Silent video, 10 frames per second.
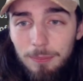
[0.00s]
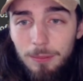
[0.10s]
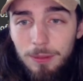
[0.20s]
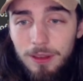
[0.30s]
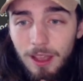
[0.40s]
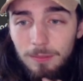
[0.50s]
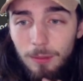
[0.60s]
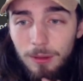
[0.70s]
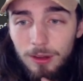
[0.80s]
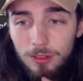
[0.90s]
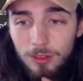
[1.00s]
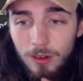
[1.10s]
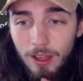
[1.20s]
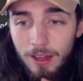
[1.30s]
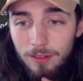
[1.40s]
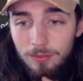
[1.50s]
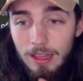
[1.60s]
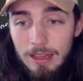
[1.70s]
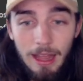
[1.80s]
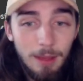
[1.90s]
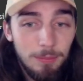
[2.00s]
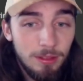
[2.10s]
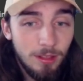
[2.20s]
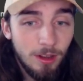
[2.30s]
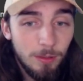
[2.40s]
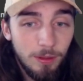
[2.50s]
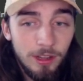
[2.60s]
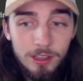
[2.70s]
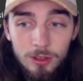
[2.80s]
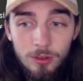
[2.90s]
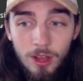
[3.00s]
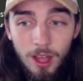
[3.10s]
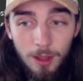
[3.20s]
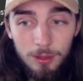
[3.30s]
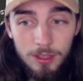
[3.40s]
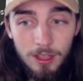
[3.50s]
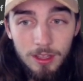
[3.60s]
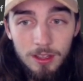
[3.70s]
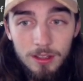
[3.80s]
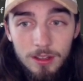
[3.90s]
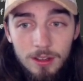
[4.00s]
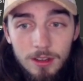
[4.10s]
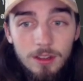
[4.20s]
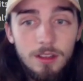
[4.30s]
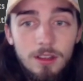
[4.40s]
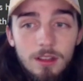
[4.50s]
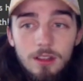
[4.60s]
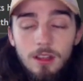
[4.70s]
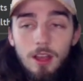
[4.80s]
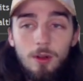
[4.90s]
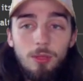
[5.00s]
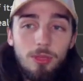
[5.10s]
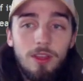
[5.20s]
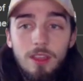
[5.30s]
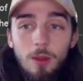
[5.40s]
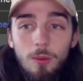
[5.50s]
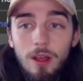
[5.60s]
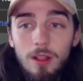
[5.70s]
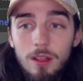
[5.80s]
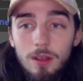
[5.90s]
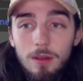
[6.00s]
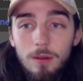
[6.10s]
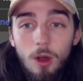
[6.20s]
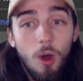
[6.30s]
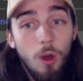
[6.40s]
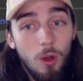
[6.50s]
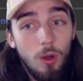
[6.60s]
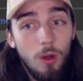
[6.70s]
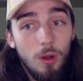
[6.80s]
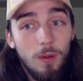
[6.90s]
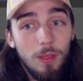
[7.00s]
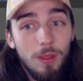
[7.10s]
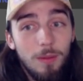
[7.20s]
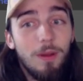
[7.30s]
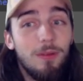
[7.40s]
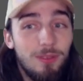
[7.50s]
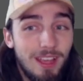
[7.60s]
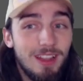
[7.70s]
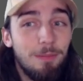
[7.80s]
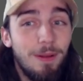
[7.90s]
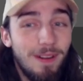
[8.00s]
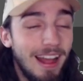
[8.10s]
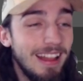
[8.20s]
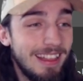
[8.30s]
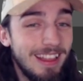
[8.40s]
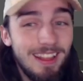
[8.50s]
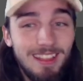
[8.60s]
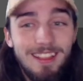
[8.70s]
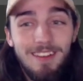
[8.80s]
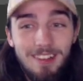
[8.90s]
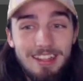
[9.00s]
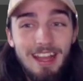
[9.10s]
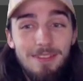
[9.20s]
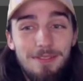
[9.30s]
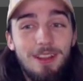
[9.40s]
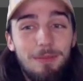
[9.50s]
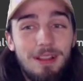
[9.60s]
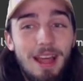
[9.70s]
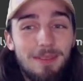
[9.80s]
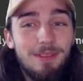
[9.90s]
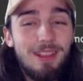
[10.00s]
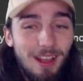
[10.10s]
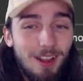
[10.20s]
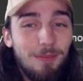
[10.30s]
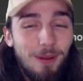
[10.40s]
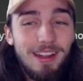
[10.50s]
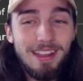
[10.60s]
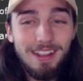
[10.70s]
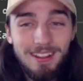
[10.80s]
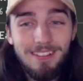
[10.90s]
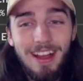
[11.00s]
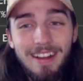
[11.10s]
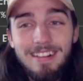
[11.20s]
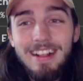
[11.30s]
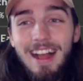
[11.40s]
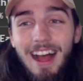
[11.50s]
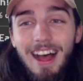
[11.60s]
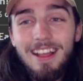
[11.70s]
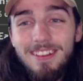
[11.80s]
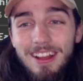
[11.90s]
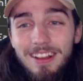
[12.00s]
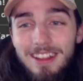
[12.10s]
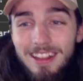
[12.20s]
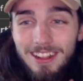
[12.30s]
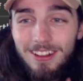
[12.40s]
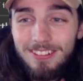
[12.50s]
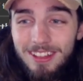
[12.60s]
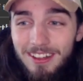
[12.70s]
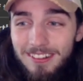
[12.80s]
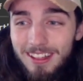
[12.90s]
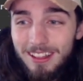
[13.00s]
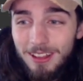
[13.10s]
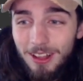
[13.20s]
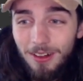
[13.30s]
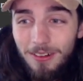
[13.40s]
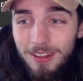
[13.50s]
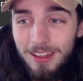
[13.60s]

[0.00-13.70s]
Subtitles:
Protect my Barraskewda. And if they let me Sucker Punch the Luna, I will take it. I don't think they will. Oh! But if we get the paralysis, they will definitely be letting me Sucker Punch the Luna. So now Sinister goes down nice and low.